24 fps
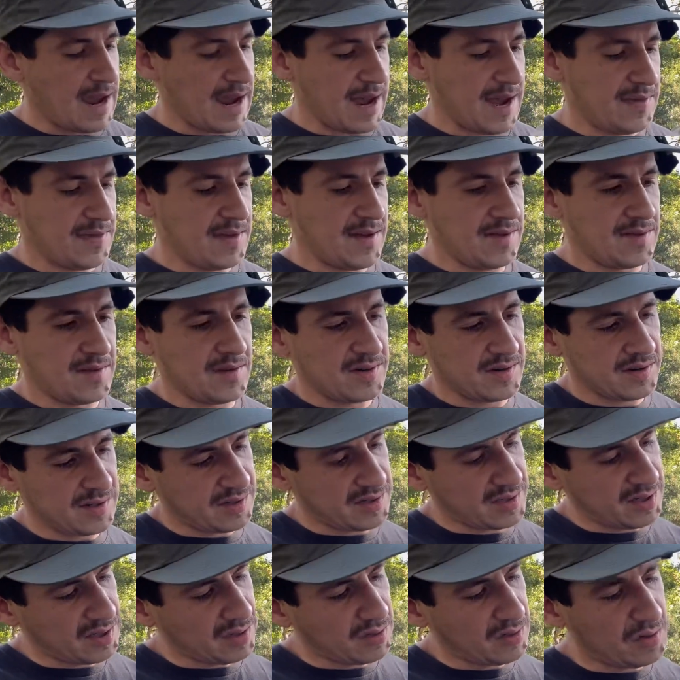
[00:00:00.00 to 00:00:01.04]
and then there's
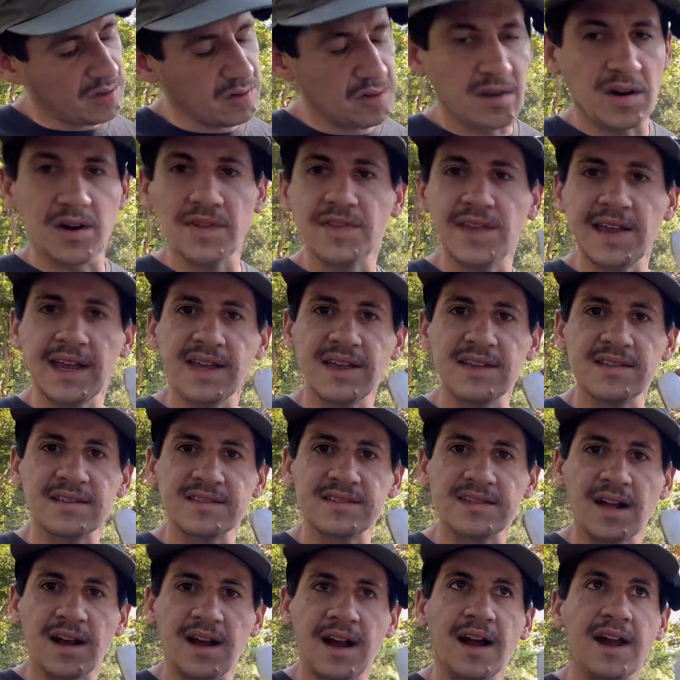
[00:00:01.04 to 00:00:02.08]
two on the
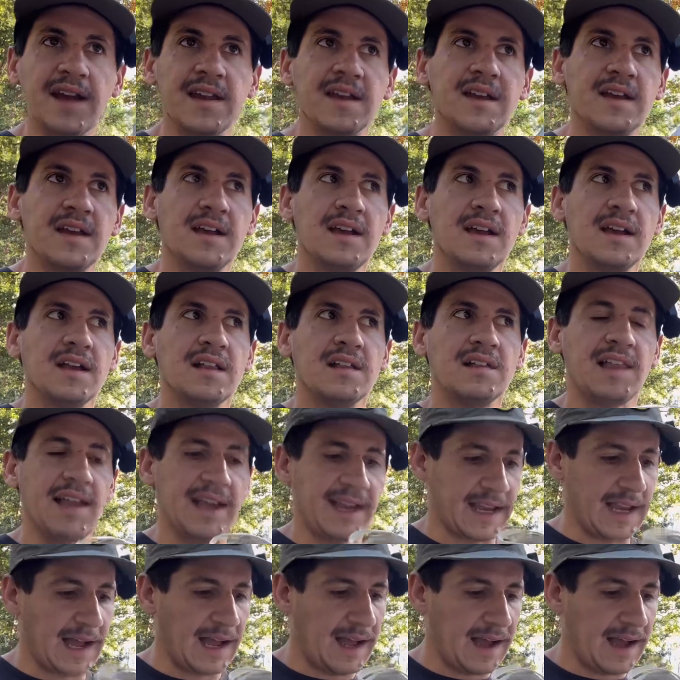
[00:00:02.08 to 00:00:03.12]
inside. Like